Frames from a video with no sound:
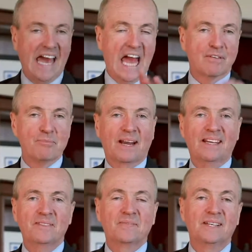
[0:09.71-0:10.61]
Hey
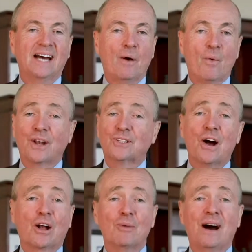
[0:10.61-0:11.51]
everybody, I want to
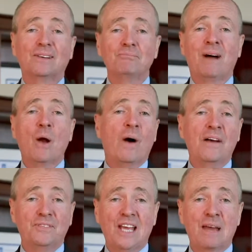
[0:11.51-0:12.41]
talk about my
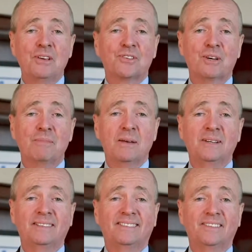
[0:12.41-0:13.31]
wife Tammy's
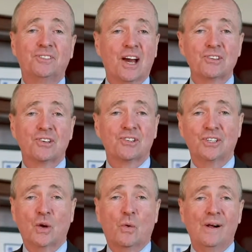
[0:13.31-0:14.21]
commitment to justice
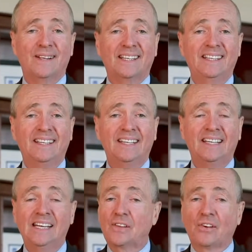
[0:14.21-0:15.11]
and equality.
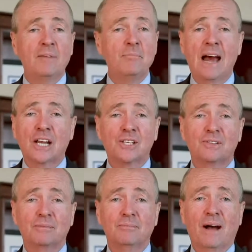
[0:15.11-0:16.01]
It's
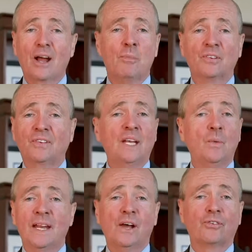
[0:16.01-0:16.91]
unmatched by almost
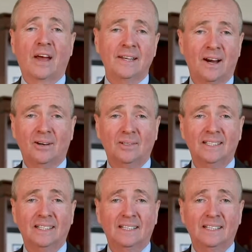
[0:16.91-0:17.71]
anyone else I know.